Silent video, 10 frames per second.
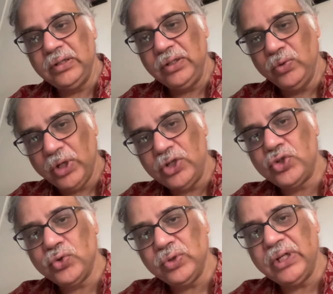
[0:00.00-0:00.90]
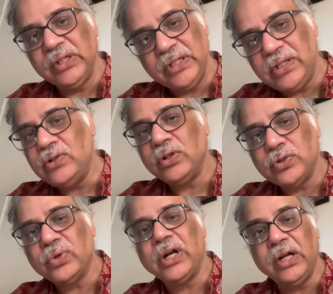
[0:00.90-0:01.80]
you can show that this is
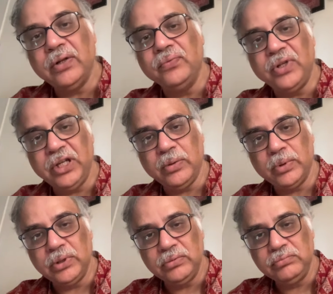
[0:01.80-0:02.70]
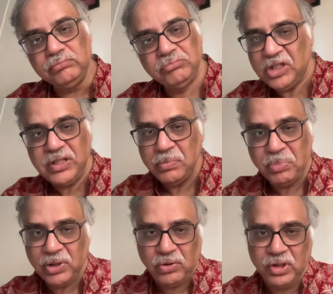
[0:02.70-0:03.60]
also a random variable, the
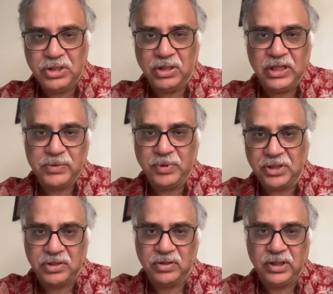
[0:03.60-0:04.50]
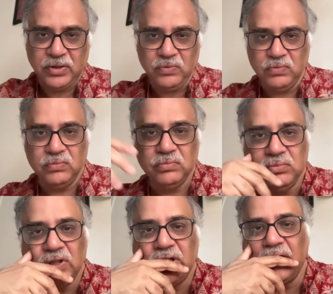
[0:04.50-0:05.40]
simple conditional expectation that you
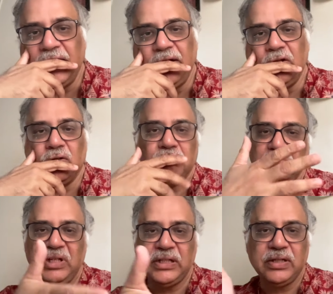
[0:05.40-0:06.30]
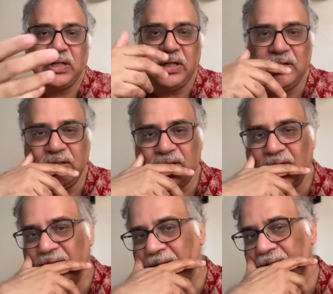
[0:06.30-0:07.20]
study in your basic statistics
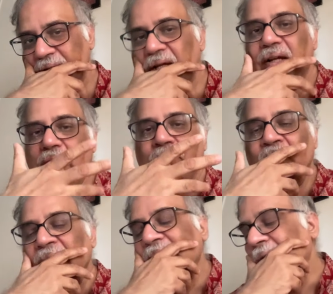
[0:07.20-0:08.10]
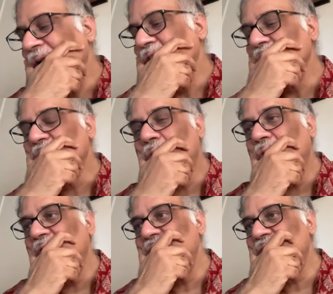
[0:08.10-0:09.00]
classes. So
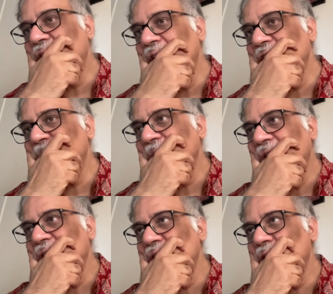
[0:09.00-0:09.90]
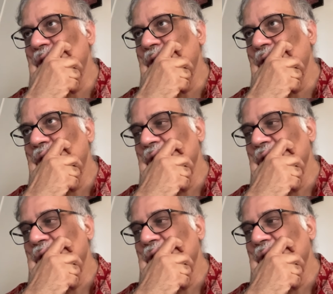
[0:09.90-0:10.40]
conditional expectation